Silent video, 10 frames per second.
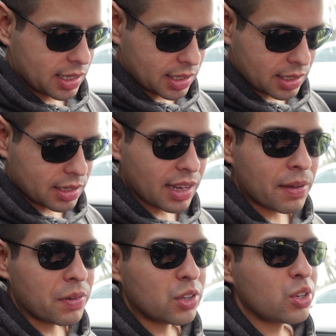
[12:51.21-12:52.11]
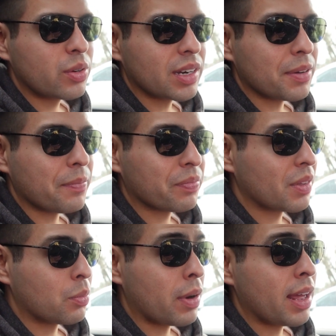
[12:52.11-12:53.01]
It's, if you do it
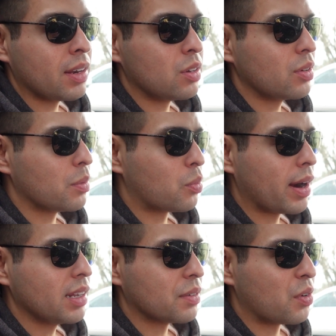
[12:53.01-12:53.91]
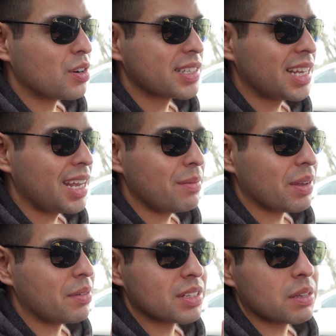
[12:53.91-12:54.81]
and you do it right the first time,
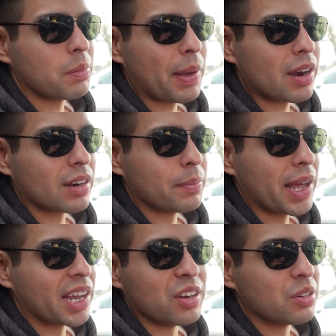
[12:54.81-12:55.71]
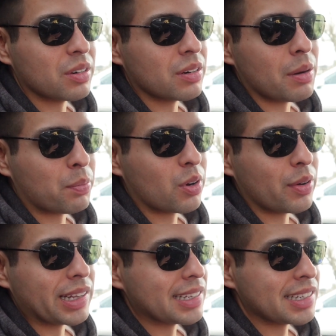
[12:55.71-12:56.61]
you have yourself a pat on the back. You're a
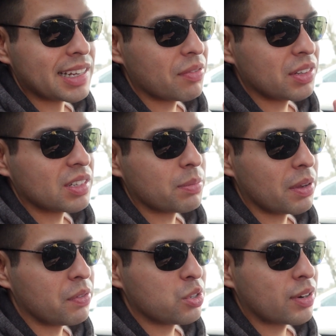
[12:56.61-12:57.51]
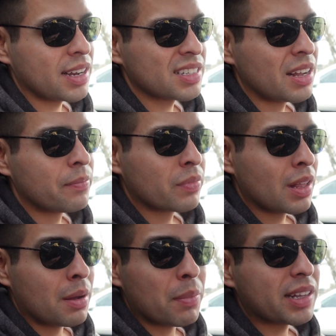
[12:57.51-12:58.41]
pro at this. It definitely took me a few tries,
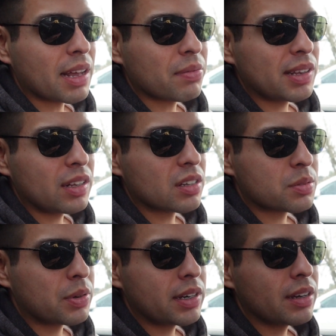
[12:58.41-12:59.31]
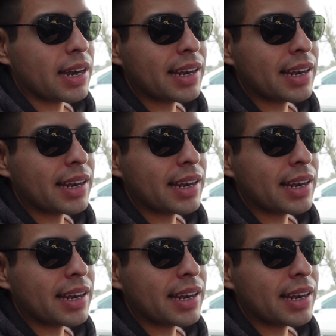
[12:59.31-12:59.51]
but definitely looks pretty good.